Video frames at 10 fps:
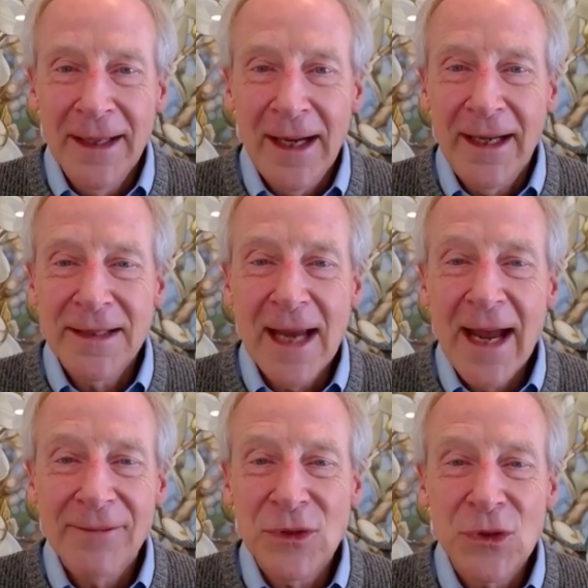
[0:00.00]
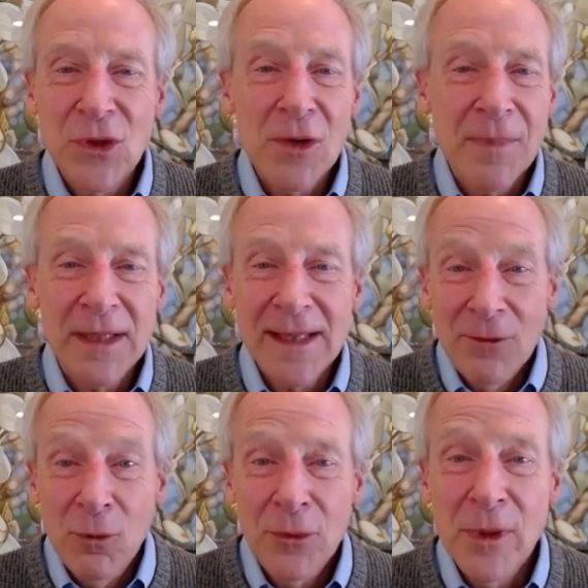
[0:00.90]
I guess I have to start by saying,
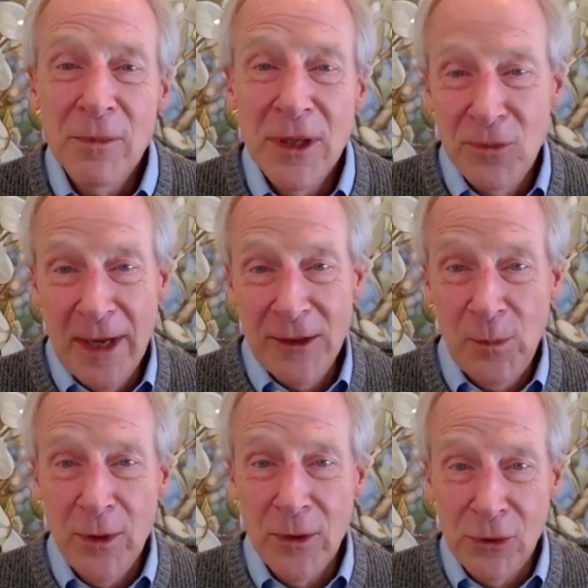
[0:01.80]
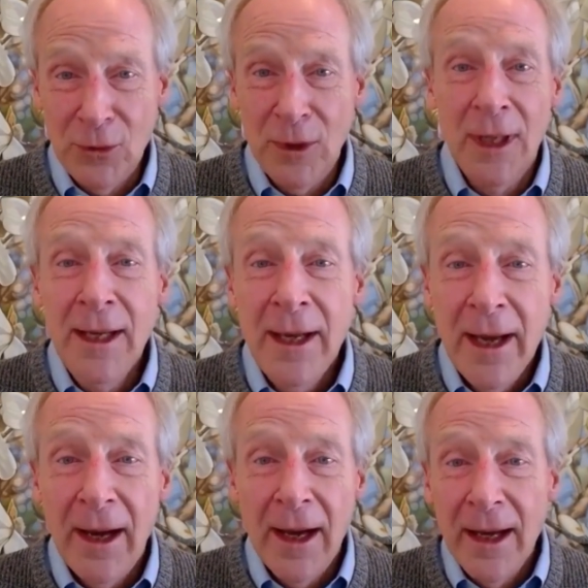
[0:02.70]
what do we mean by spiritual?
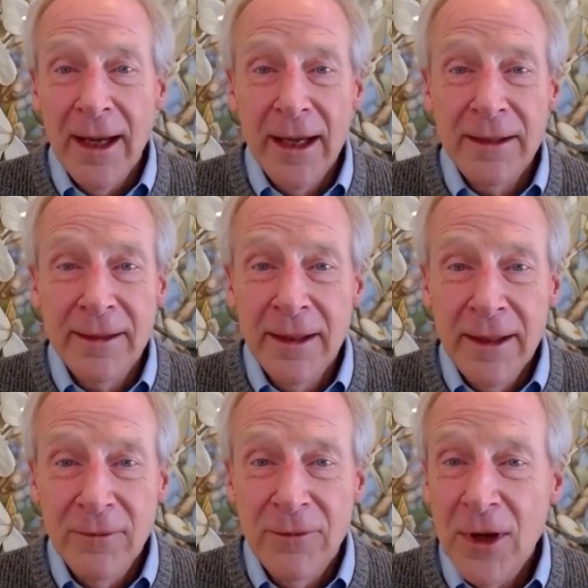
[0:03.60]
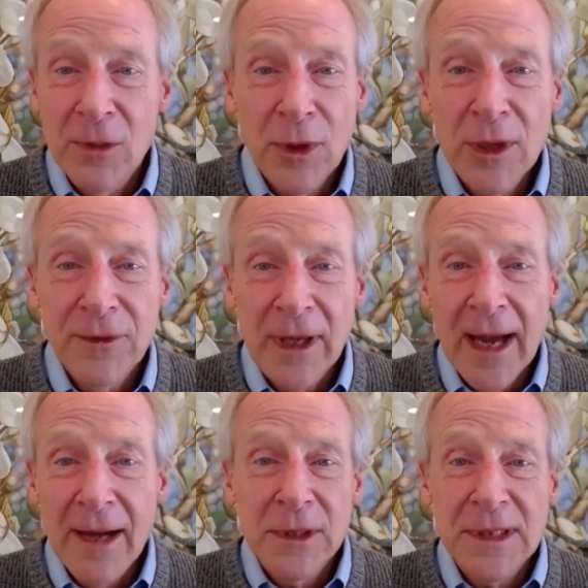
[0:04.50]
And very briefly,
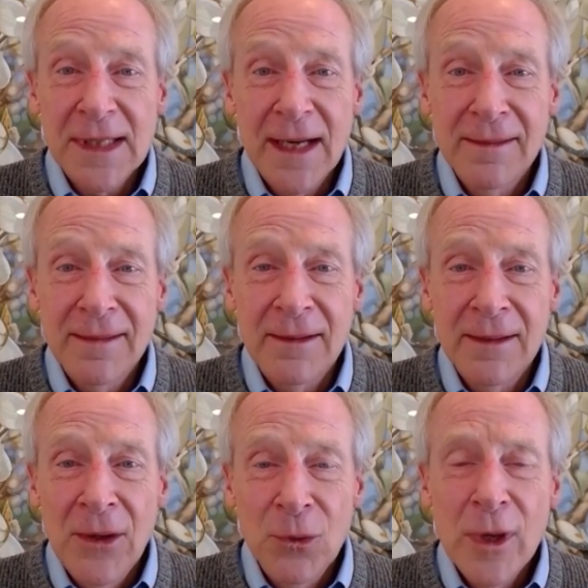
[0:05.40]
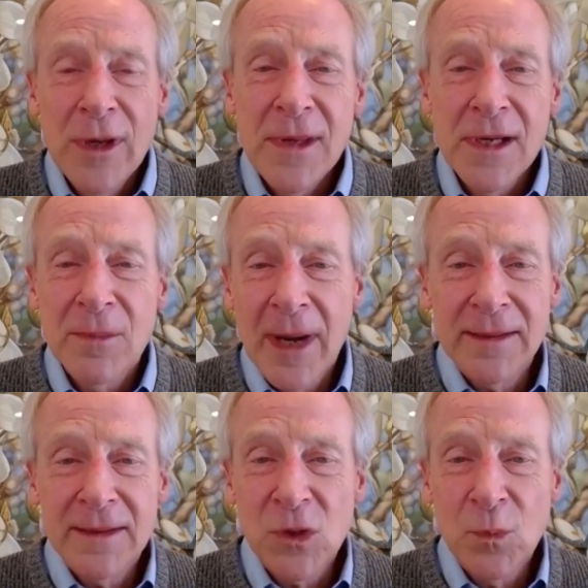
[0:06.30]
I would say that we think
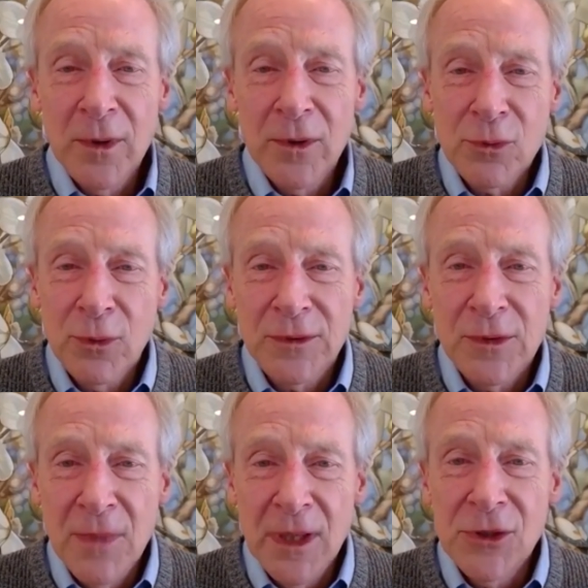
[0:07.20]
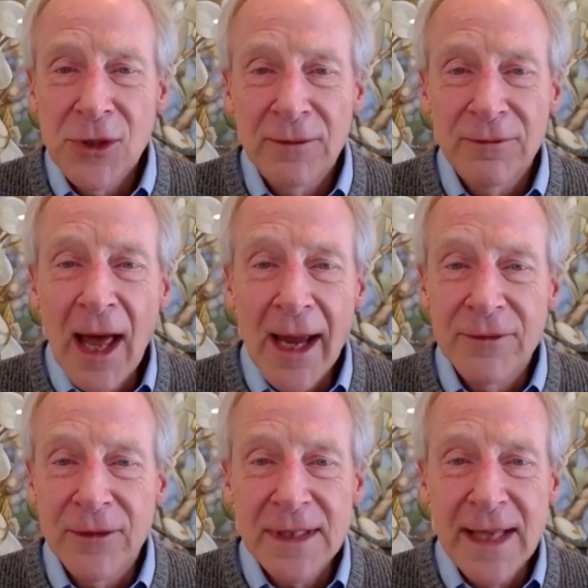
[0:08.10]
about the spiritual dimension of
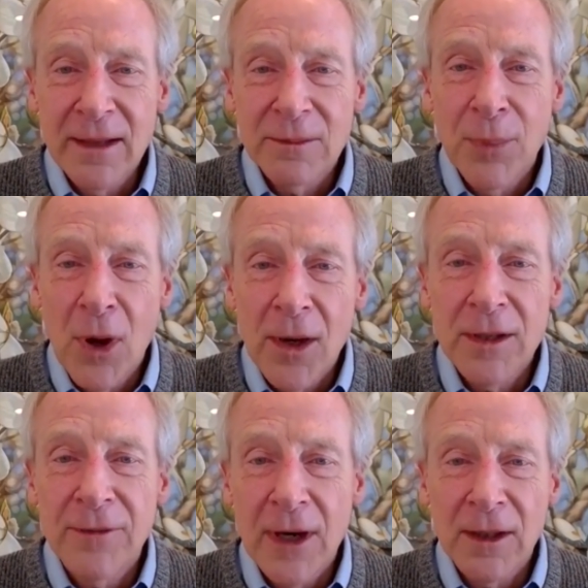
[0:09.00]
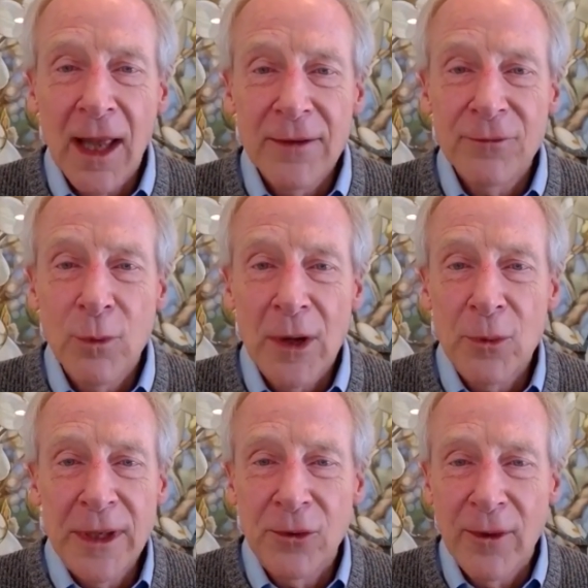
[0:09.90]
life as that part of our life where
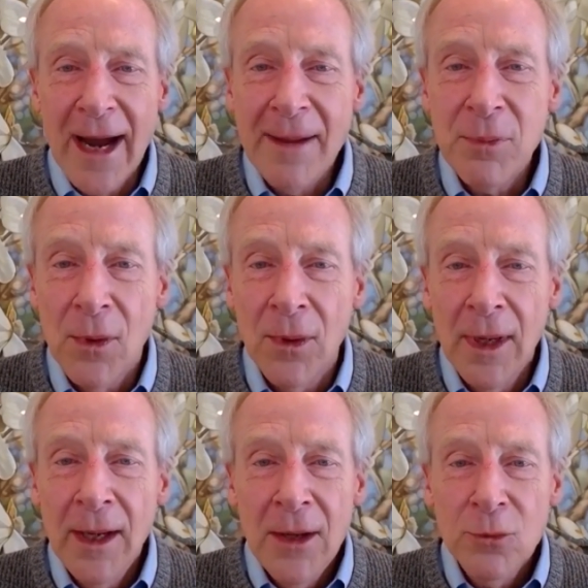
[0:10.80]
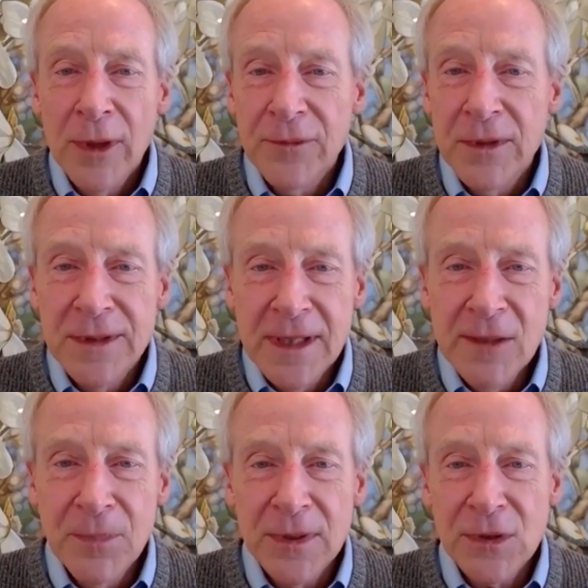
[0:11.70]
we grapple with the
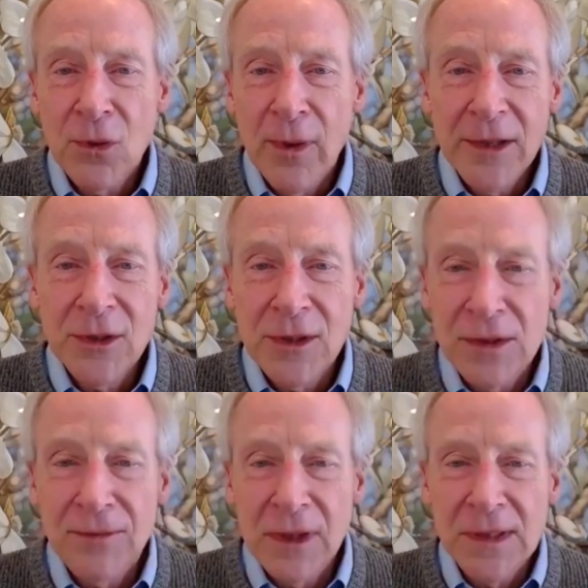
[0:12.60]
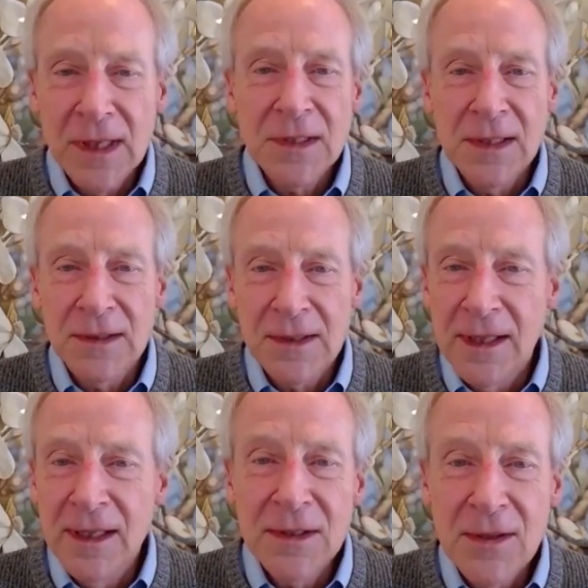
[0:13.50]
deepest questions of existence.
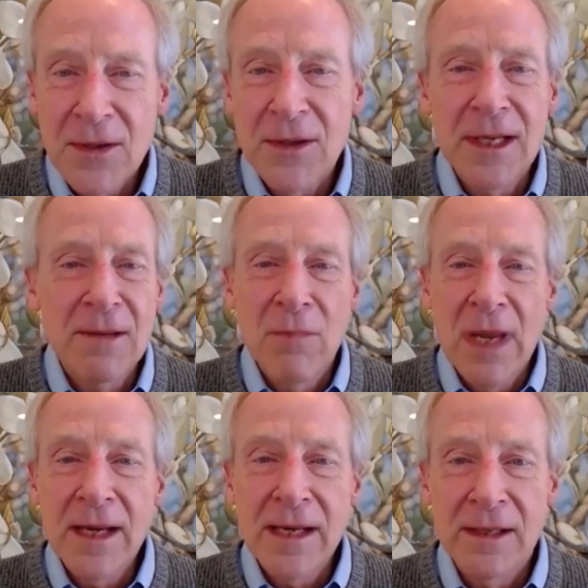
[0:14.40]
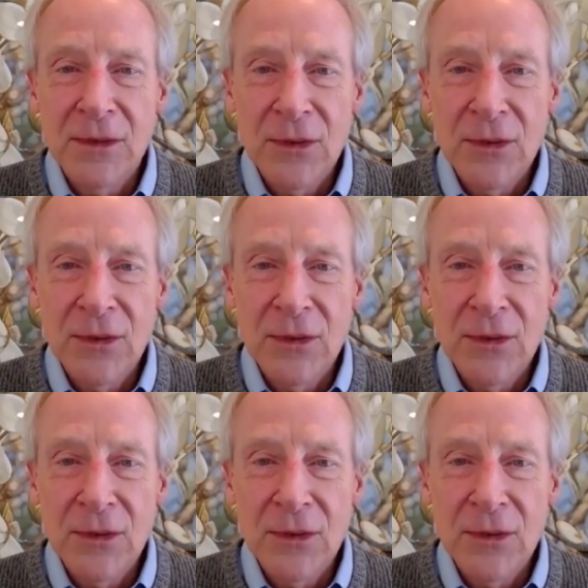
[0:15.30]
Is there any meaning